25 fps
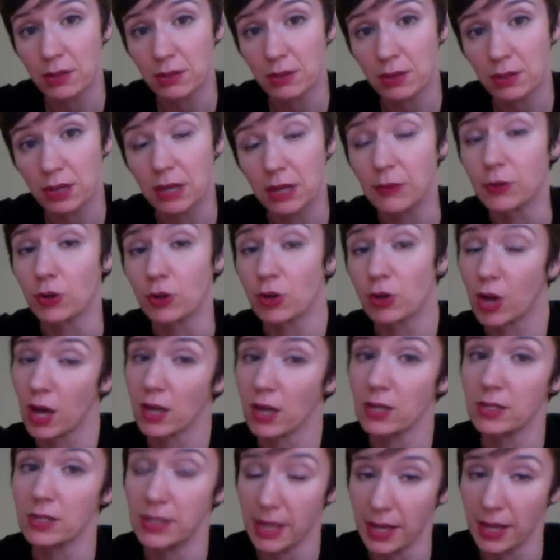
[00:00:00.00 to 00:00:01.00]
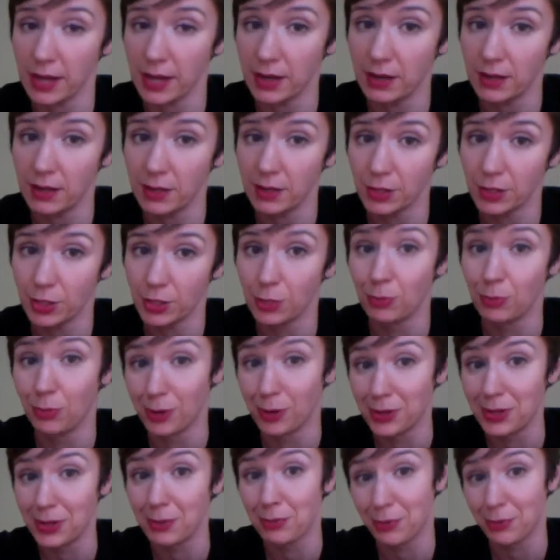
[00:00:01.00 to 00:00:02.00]
If you're not dead, you're
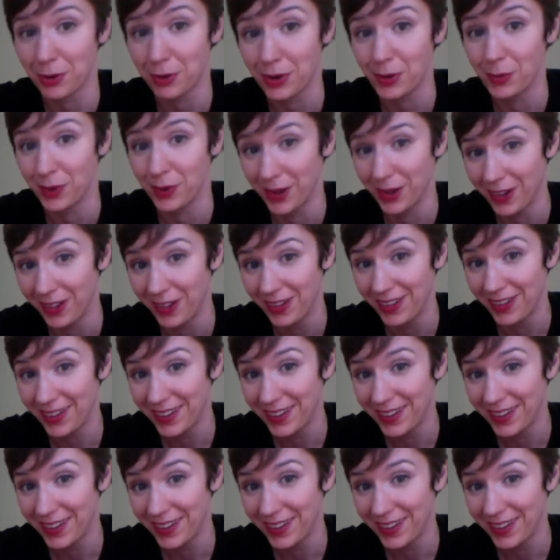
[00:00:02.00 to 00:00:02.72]
breathing pretty well.